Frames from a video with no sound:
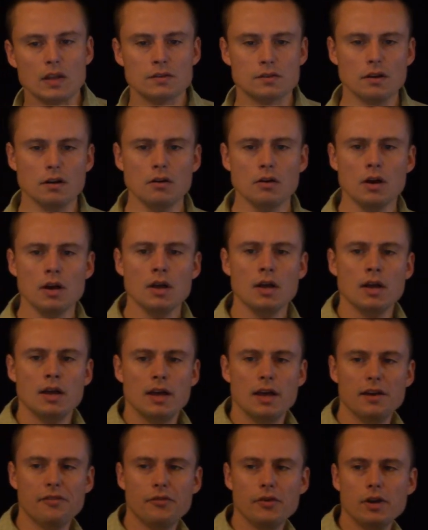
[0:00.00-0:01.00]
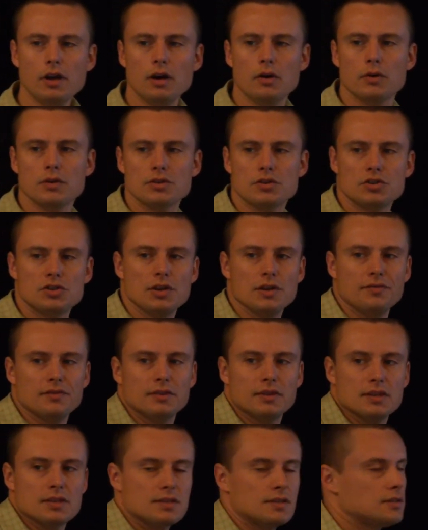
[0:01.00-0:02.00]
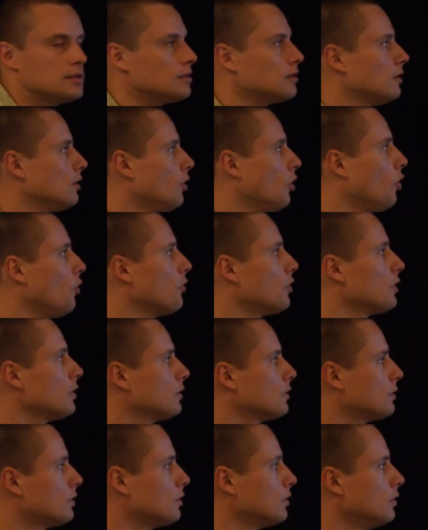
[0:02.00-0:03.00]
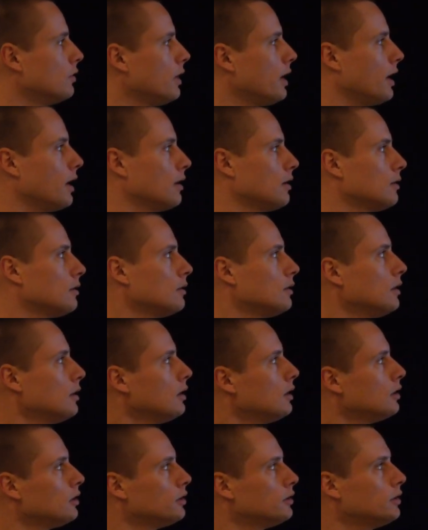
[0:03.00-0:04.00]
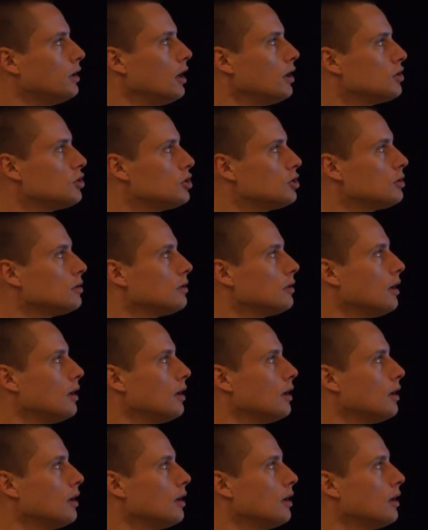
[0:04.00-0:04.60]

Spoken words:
So if we go and shift this over to a touch